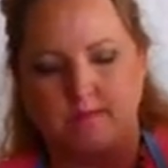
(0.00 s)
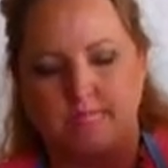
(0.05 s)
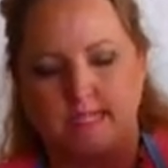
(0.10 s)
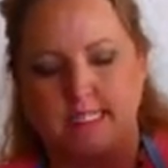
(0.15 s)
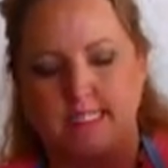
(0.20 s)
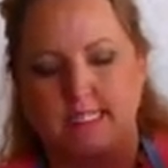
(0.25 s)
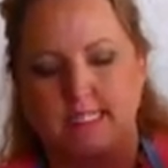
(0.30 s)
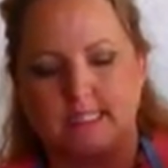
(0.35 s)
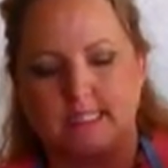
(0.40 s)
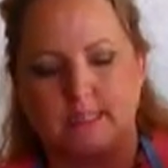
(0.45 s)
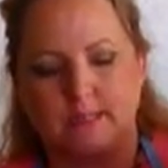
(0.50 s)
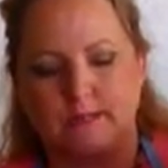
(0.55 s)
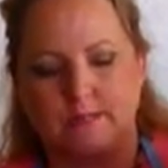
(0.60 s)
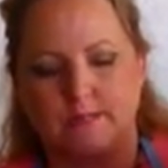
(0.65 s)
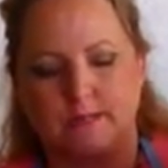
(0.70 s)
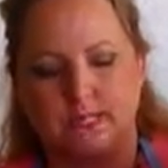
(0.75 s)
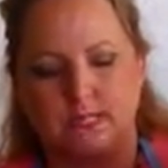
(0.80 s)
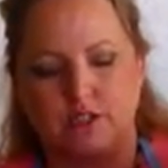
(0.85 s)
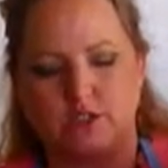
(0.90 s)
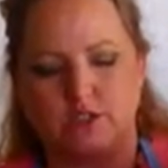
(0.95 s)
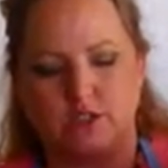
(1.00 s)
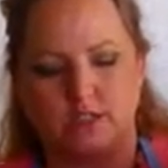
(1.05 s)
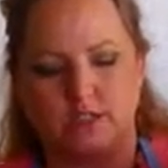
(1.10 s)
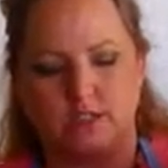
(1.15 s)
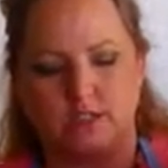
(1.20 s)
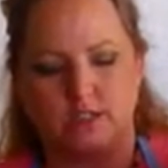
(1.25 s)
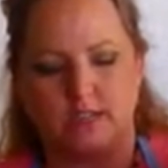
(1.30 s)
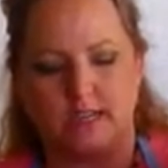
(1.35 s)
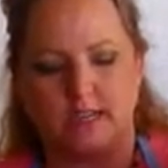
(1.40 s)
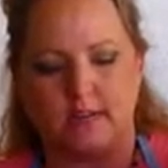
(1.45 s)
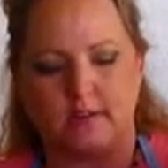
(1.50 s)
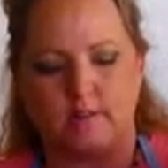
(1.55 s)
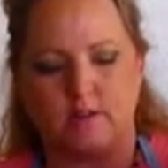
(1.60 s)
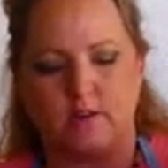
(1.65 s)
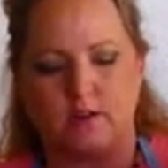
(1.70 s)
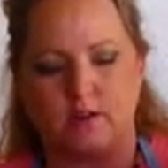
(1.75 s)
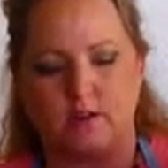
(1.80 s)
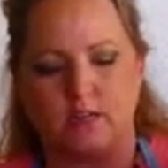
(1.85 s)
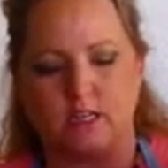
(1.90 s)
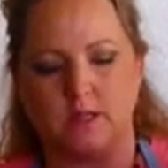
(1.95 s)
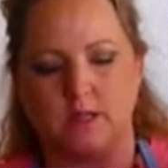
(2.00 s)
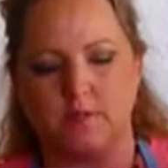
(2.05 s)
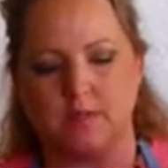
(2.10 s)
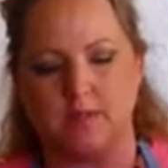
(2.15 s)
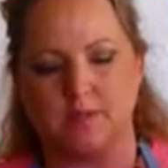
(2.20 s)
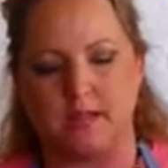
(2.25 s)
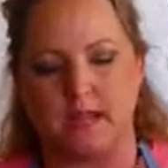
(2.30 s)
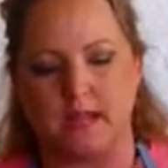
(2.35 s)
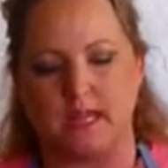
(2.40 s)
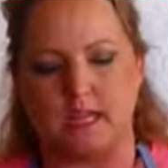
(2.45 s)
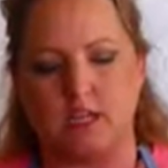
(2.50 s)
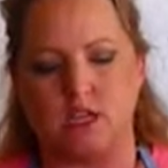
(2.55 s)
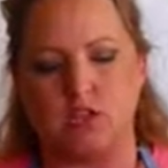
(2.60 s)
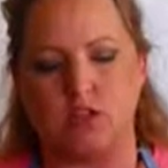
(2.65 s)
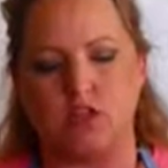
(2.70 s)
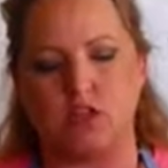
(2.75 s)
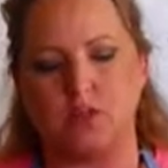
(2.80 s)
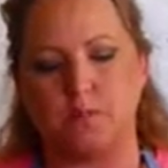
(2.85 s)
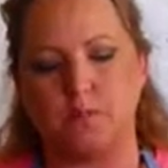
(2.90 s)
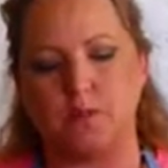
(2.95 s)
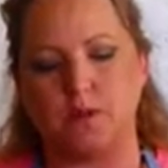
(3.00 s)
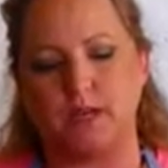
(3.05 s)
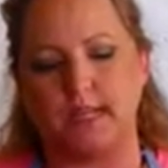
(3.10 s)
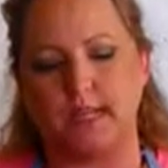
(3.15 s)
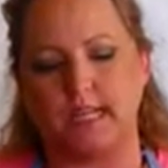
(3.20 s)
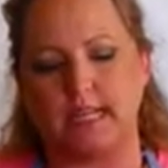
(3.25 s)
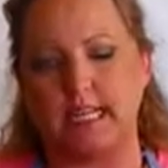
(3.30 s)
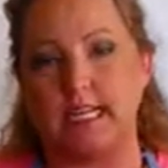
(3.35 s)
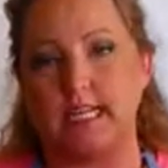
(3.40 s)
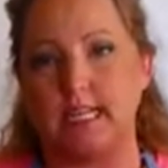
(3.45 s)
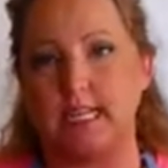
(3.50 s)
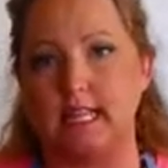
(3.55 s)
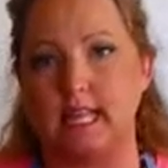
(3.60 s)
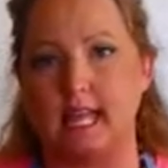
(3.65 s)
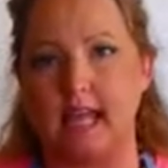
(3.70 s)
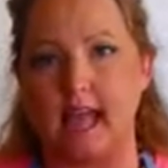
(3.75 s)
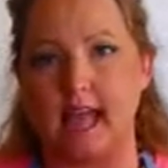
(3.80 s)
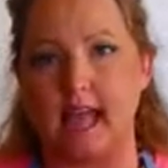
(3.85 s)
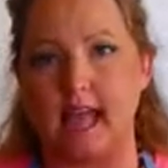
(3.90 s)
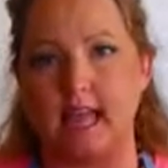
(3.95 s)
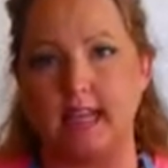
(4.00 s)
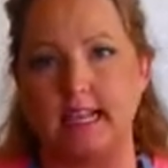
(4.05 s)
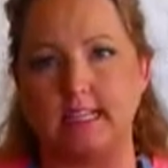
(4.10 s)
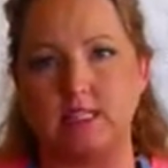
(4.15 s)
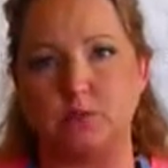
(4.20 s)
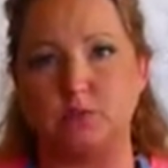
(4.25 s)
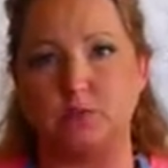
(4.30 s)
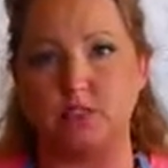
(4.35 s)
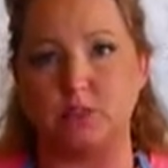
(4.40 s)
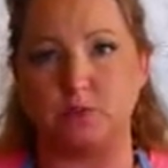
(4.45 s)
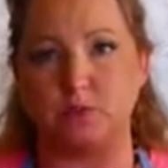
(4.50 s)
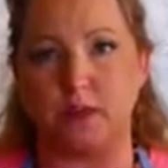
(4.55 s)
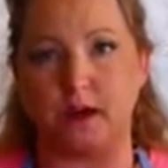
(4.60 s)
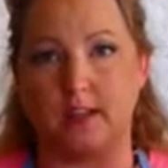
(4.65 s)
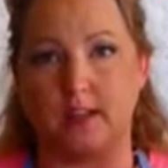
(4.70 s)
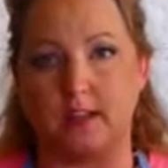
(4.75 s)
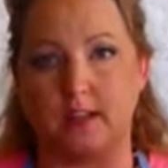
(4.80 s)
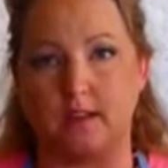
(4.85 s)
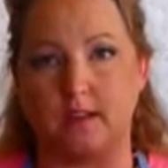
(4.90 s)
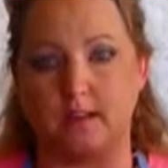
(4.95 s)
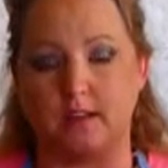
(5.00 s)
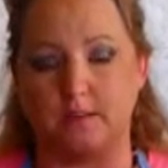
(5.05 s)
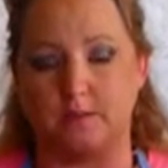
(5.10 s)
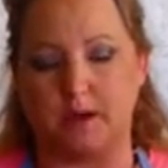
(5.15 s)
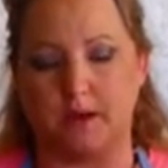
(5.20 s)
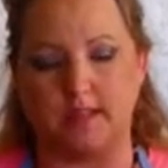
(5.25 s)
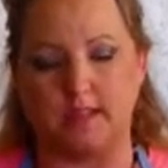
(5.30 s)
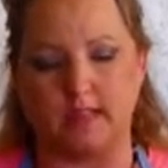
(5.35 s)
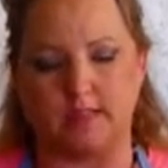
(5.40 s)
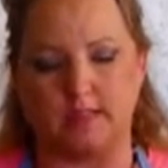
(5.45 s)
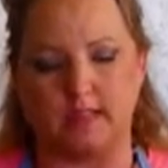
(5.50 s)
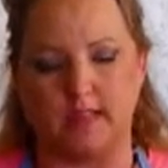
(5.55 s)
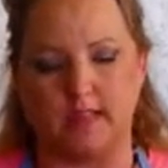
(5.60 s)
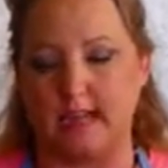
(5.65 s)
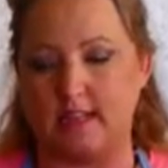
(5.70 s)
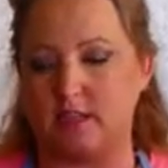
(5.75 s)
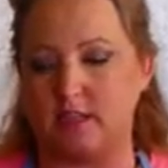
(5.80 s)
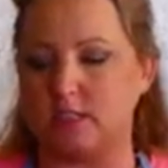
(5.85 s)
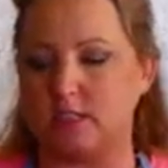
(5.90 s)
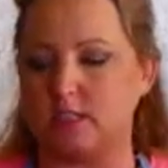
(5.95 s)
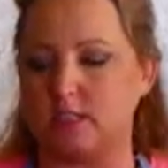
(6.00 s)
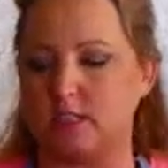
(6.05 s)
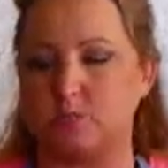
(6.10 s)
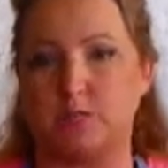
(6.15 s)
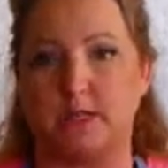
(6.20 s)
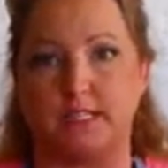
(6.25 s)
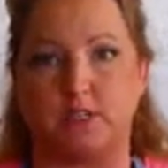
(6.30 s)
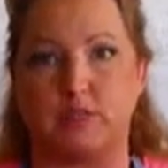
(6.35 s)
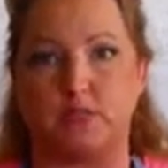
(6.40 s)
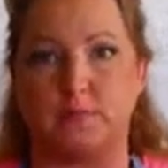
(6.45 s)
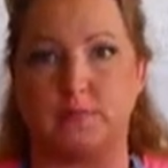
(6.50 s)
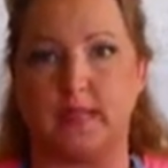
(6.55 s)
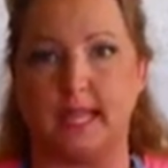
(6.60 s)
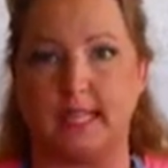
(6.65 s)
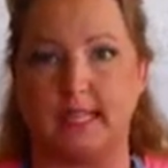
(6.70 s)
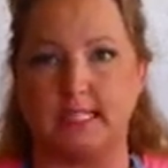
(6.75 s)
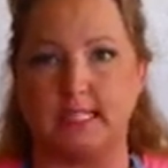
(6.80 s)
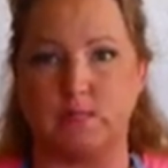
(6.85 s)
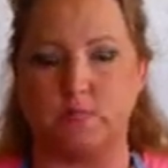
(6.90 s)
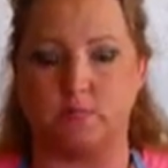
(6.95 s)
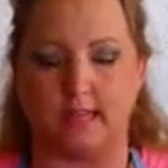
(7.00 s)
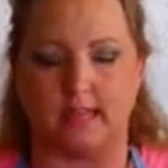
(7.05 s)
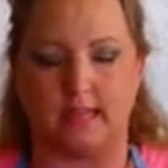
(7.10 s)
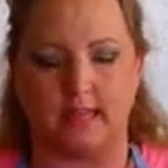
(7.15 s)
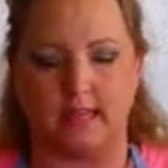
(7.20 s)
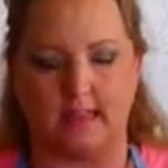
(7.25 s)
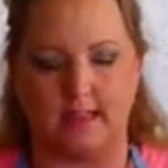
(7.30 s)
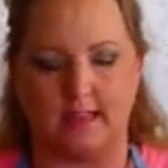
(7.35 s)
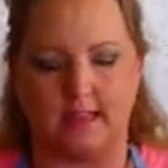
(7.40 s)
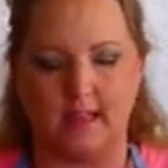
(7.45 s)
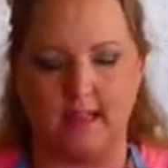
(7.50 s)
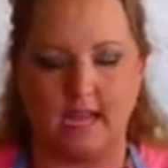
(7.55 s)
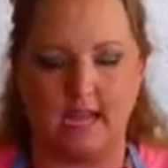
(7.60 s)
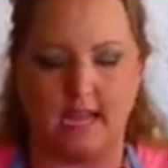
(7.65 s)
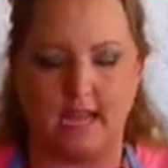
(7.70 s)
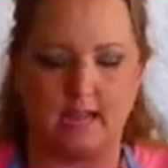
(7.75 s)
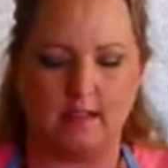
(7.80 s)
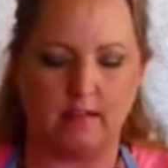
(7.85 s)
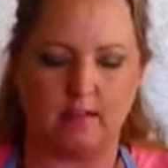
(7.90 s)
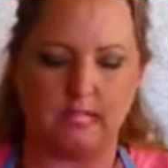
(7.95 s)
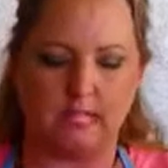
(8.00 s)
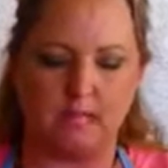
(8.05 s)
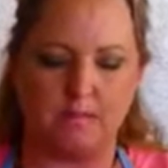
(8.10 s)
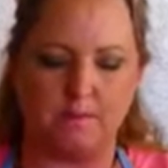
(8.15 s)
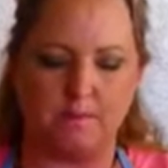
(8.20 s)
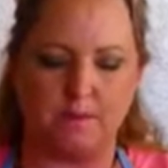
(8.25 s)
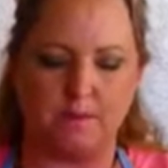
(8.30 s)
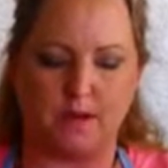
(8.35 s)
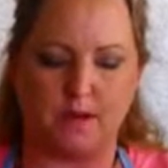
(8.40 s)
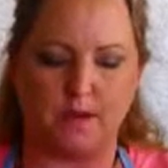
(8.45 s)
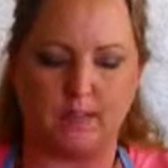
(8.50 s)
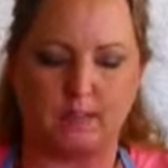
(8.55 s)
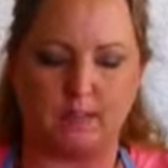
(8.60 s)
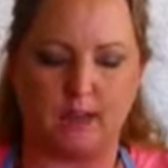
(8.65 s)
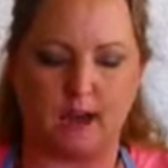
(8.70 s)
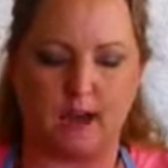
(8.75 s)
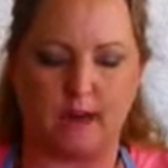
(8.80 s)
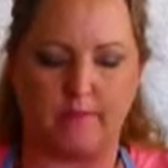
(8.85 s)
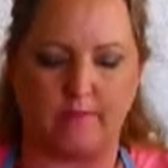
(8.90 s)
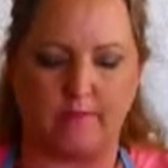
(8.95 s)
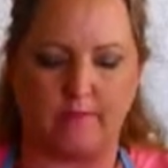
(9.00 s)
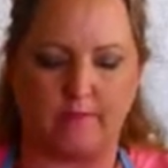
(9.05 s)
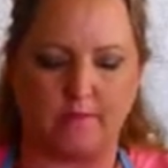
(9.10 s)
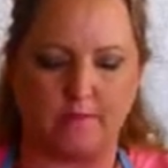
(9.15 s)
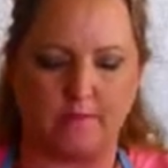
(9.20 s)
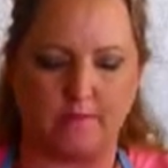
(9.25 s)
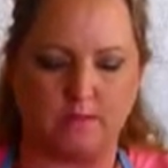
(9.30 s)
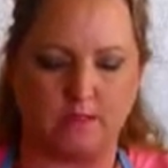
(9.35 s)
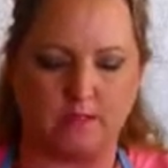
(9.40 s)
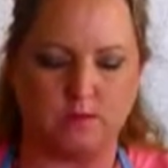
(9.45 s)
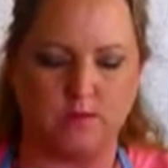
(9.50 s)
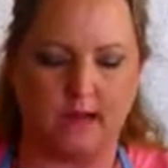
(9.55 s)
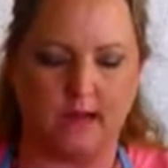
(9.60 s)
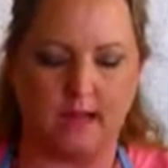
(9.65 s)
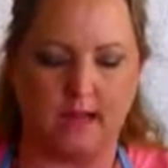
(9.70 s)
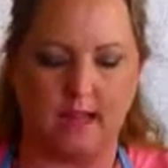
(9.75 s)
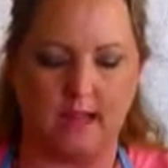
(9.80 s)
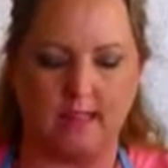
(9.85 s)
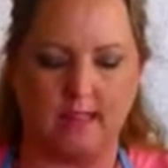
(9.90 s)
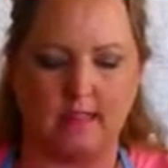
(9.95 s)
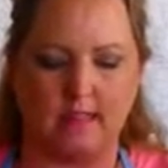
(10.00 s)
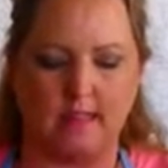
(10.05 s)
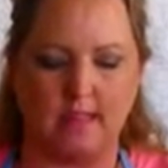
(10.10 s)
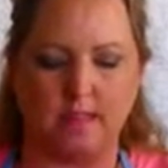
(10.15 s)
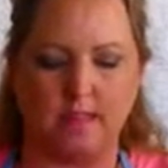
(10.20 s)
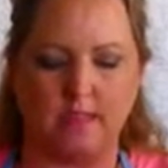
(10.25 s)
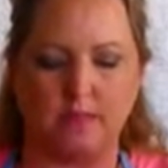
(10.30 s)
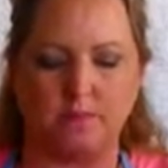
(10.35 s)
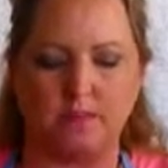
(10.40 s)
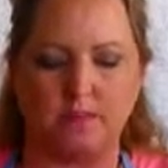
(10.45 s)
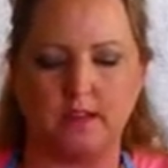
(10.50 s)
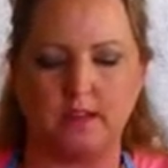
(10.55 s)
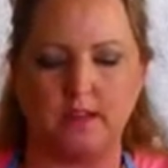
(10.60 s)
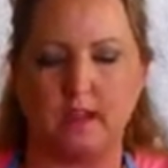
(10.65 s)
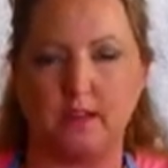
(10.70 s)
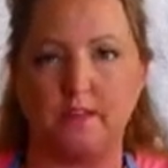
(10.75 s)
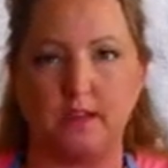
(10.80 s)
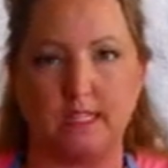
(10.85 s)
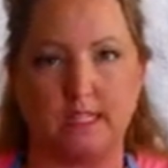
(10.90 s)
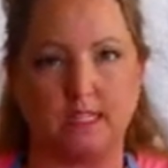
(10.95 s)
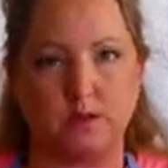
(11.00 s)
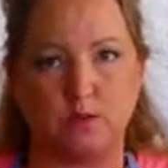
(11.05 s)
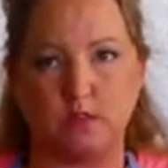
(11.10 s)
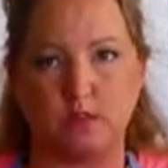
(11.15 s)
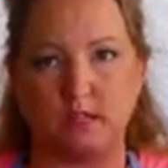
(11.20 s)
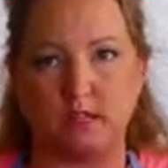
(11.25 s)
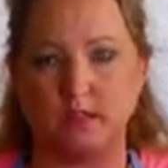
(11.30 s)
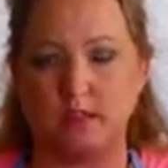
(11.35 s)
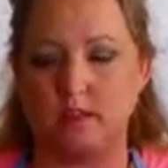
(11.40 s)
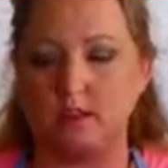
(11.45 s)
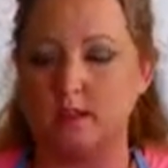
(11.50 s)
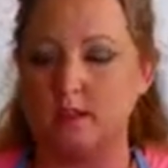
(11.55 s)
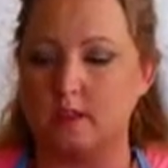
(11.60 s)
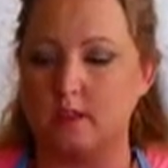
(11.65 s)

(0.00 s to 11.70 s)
This mixture that we're going to be making, you can put in a spritzer bottle, and you can spritz your plants with it, and it'll keep bugs off of them as well. And a little bit of this oil